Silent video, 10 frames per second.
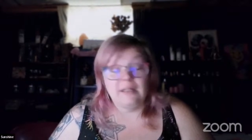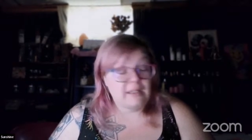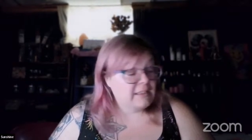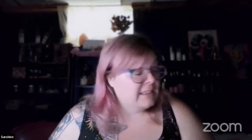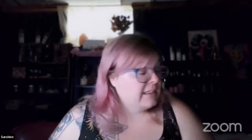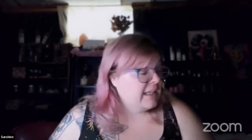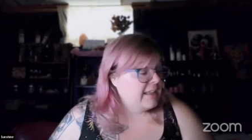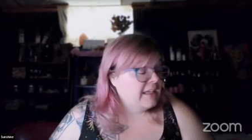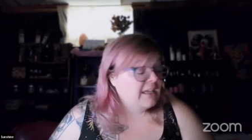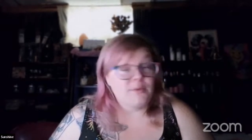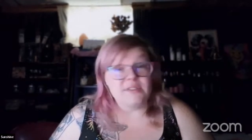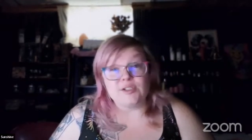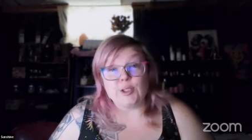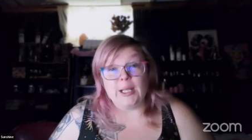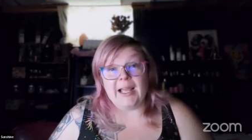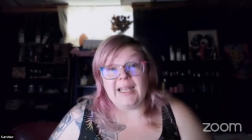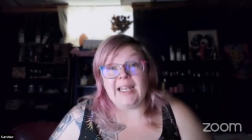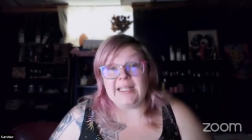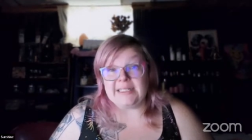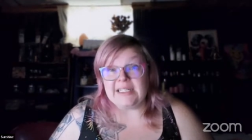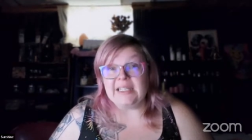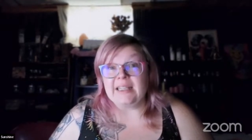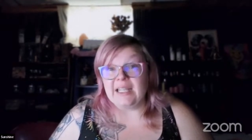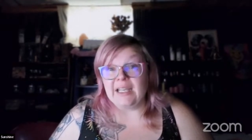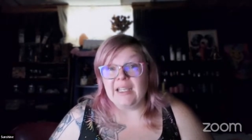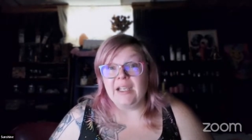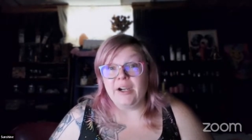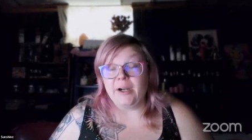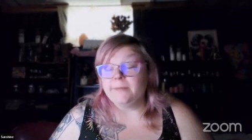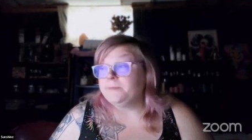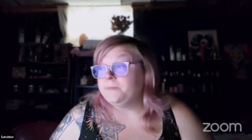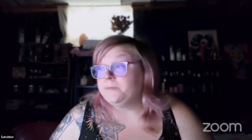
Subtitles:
until I think it was July 19th that year.